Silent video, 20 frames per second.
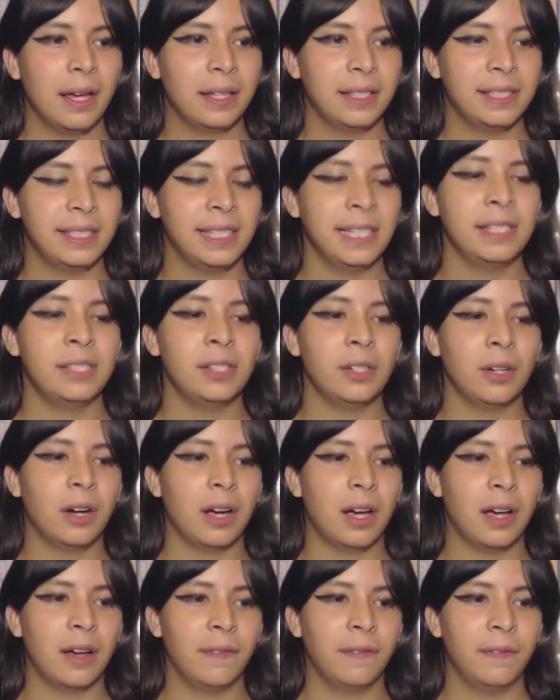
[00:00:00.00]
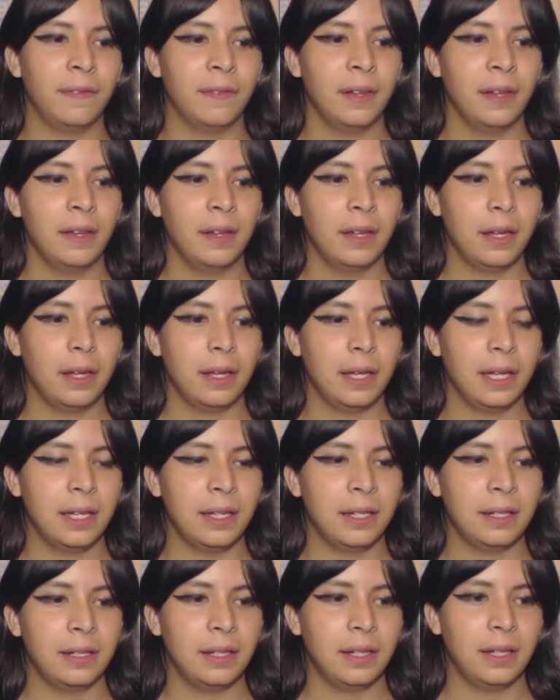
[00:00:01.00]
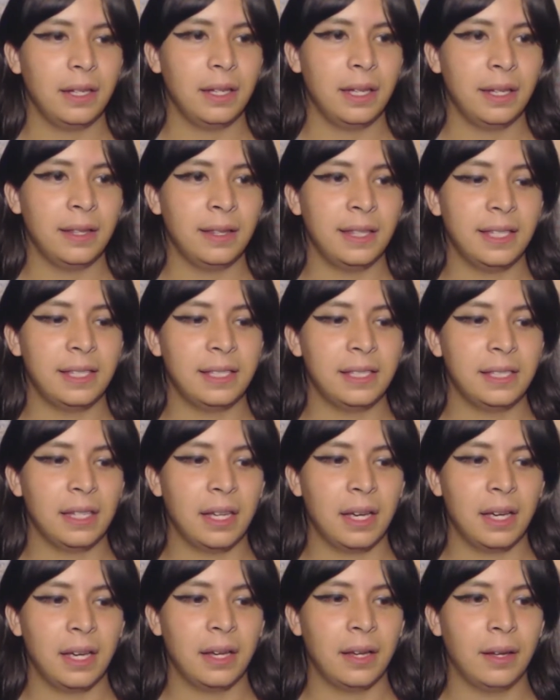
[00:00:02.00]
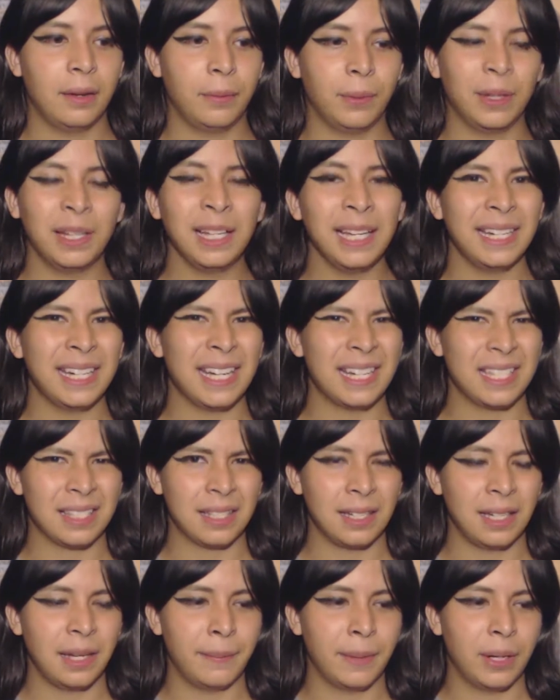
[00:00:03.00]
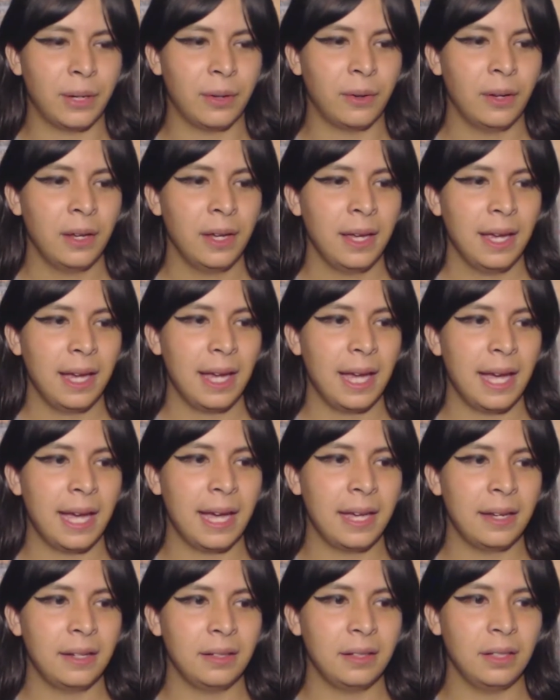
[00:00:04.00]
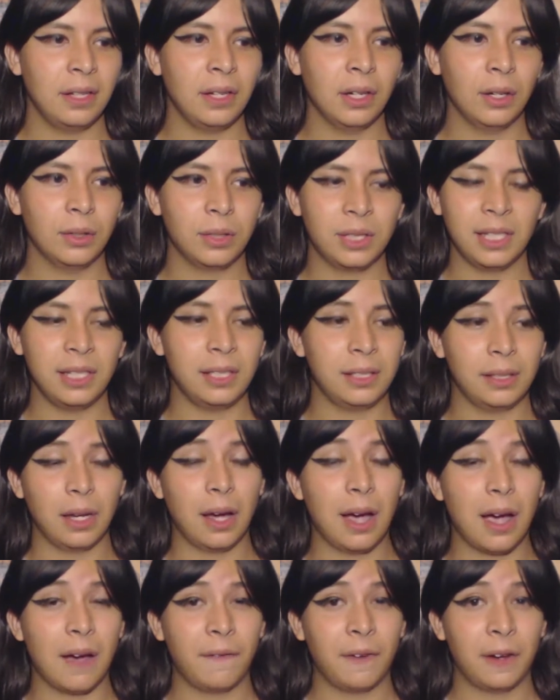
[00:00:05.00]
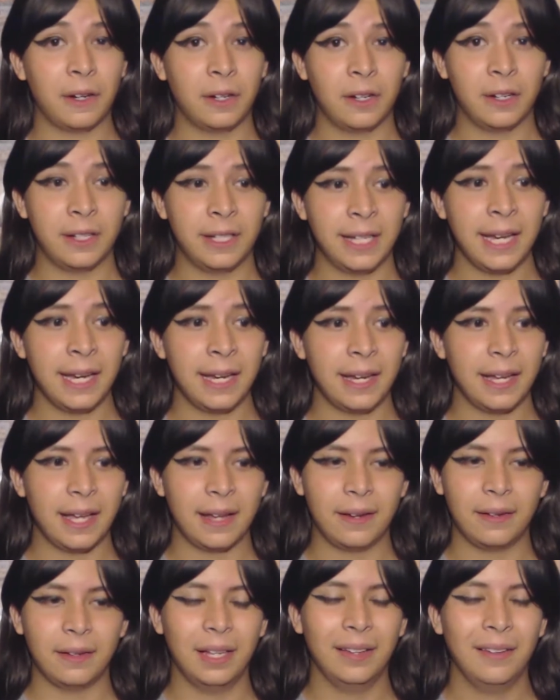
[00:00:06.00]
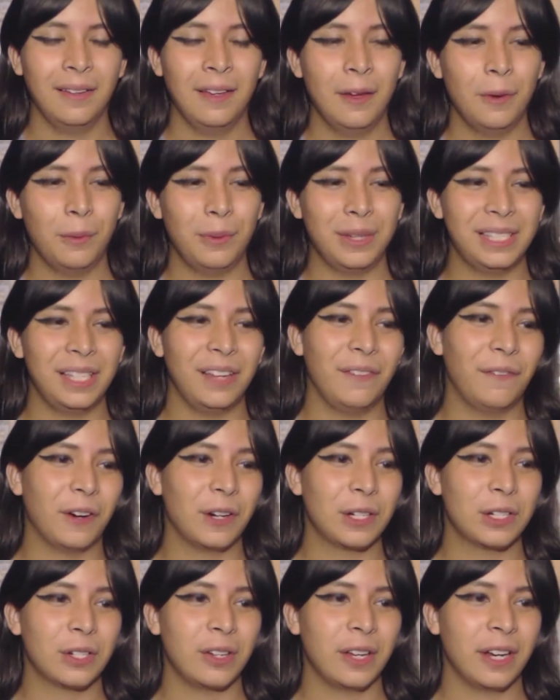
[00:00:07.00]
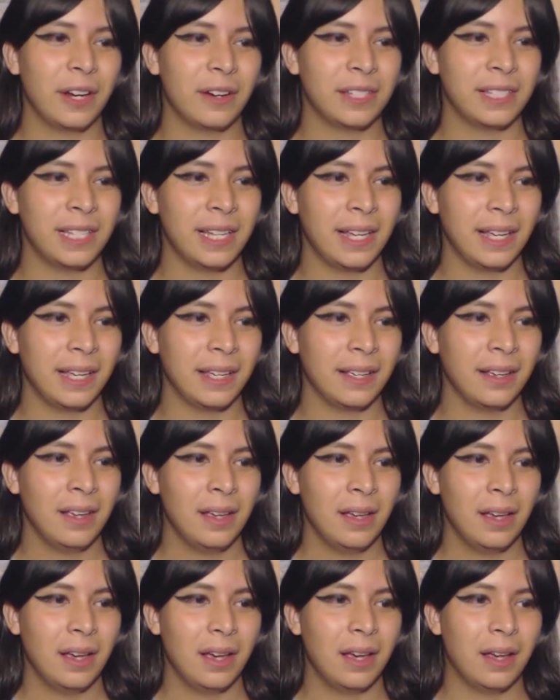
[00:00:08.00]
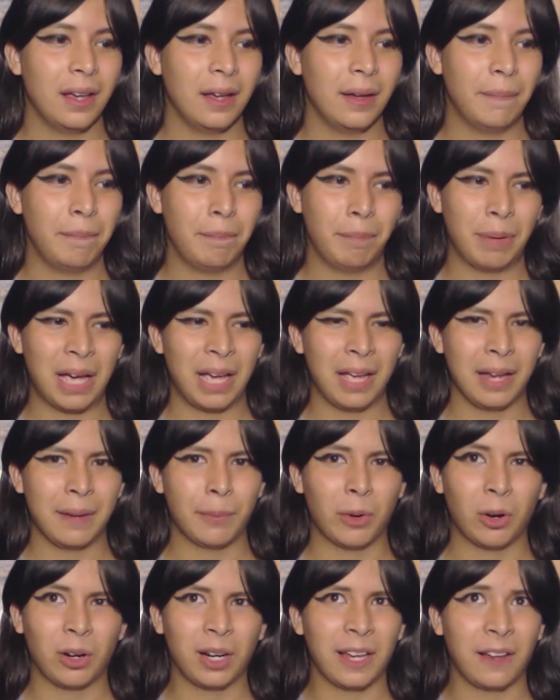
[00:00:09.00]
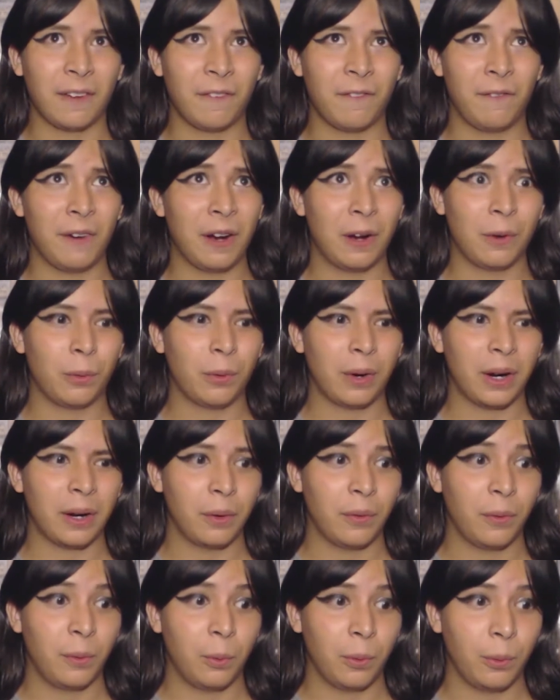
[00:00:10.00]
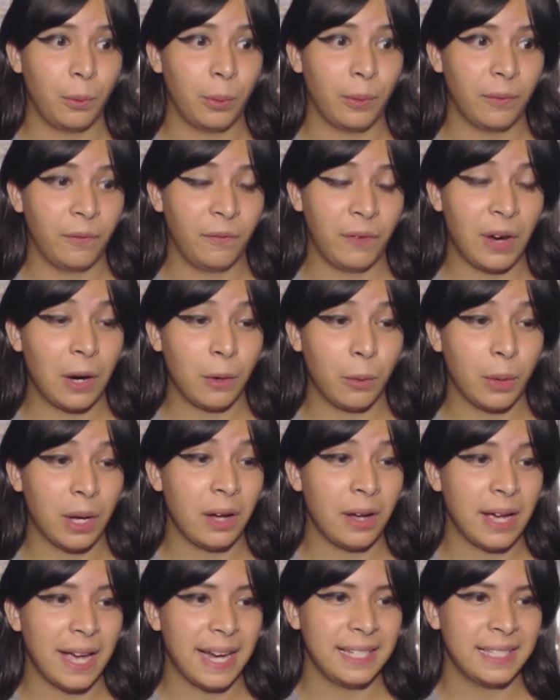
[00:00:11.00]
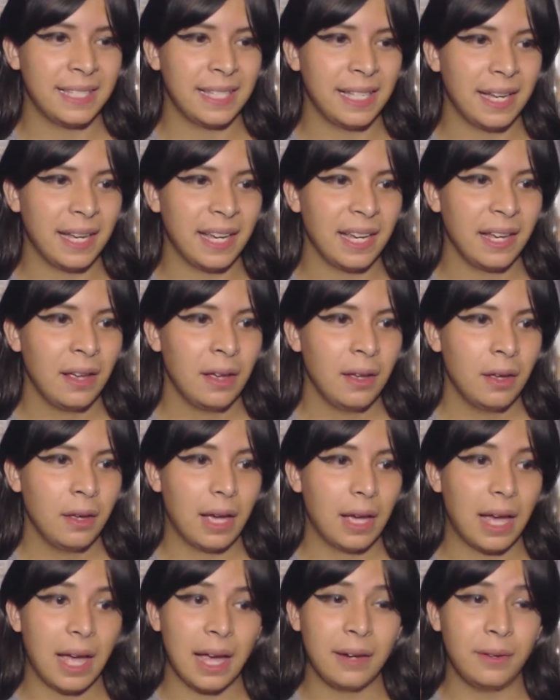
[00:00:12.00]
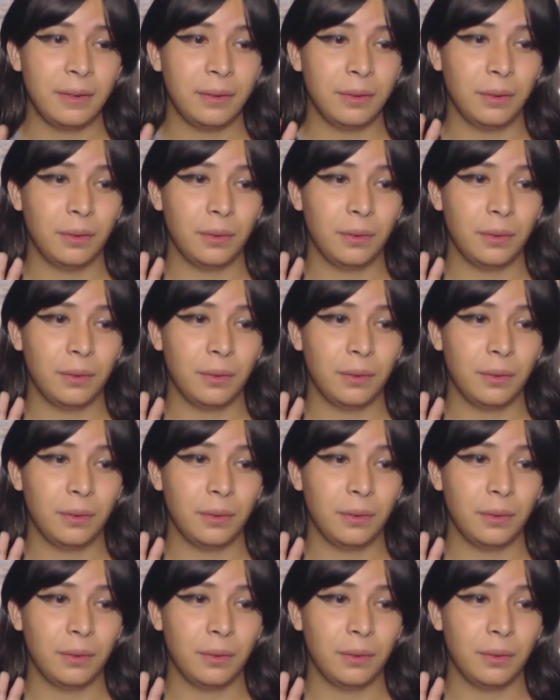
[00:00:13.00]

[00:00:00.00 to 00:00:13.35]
sees her off in this really nice limo. And, she's off on her date. And we see Virgil here saying, bye, more like farewell, I'd say. I'd